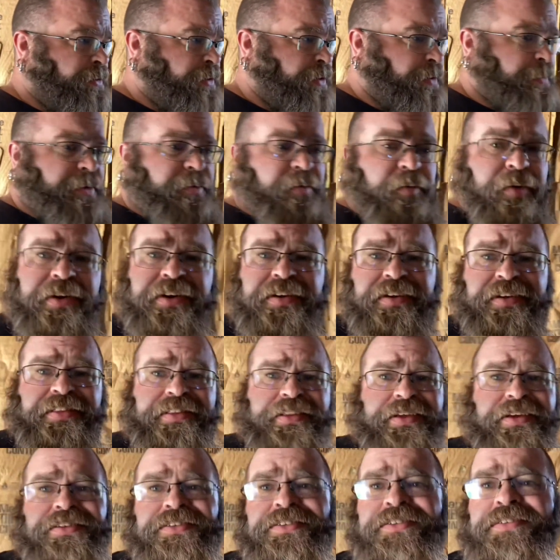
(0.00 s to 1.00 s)
I've been working on
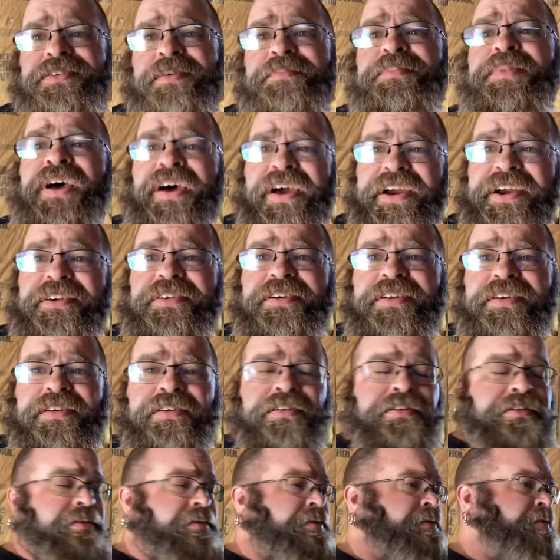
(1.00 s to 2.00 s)
this. I'm tired.
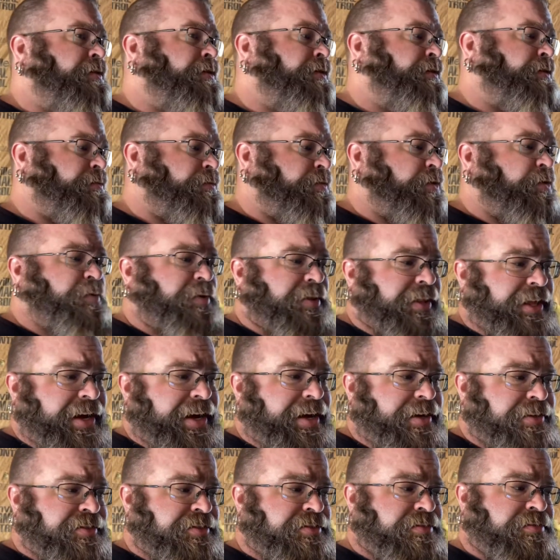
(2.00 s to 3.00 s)
I wanna
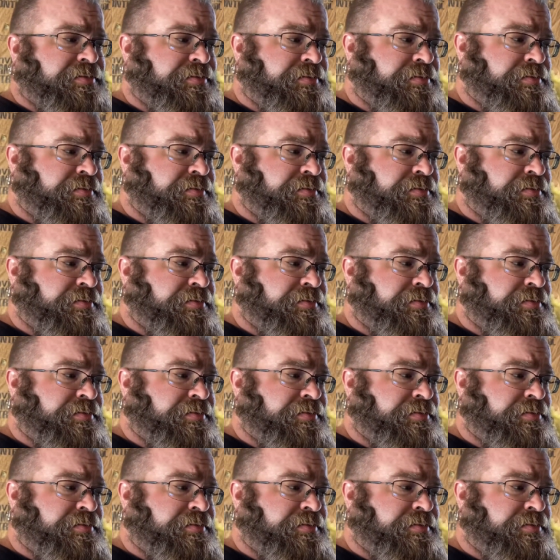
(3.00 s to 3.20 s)
relax.